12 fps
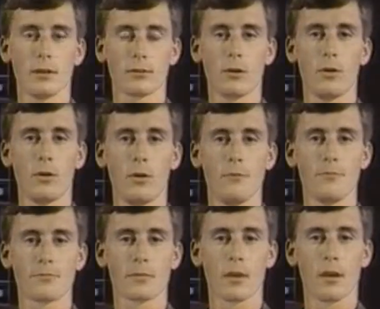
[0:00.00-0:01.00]
as a whole.
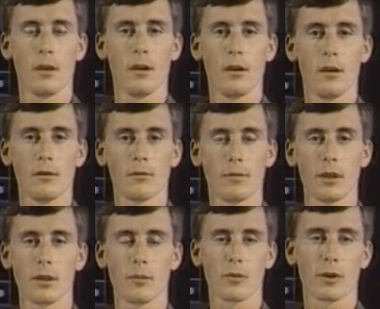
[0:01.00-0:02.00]
From
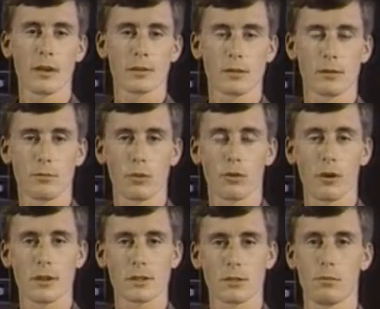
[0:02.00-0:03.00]
there they progress
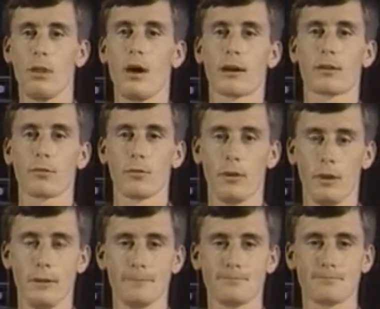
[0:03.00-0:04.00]
to block 3,